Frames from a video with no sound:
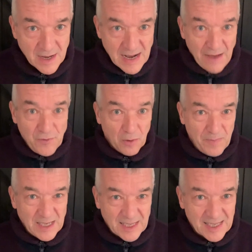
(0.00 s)
I've not been
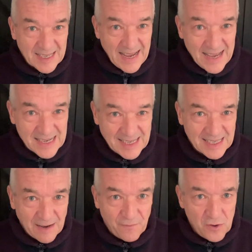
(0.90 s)
so scared since I
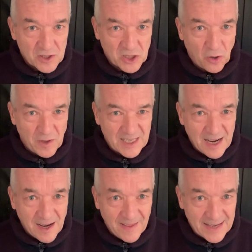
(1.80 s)
first saw the
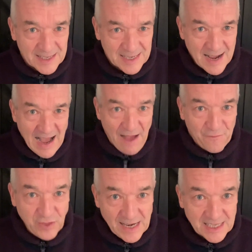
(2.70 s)
Daleks. I
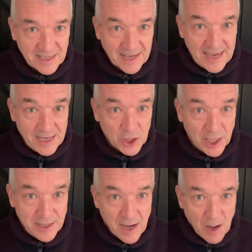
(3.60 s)
fled to the
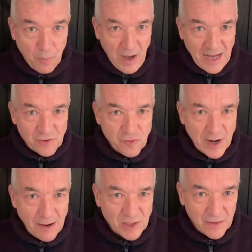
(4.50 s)
kitchen, but I'd run
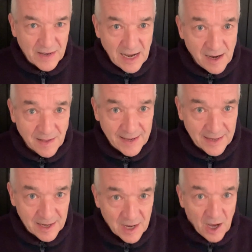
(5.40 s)
out of garlic,
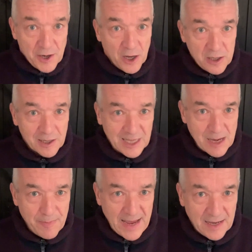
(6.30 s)
and hurtling
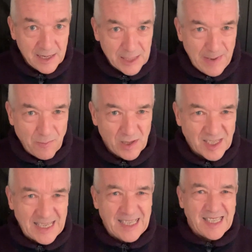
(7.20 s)
behind me was
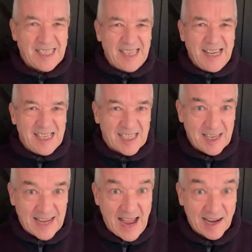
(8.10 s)
this sinister
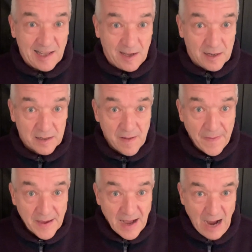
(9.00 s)
cackler.
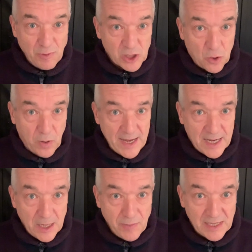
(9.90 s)
I was
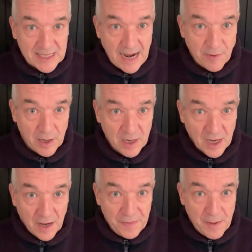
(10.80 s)
quaking with terror
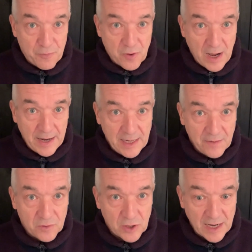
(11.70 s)
at the Bride of
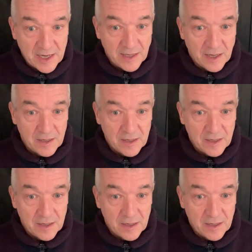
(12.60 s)
Dracula.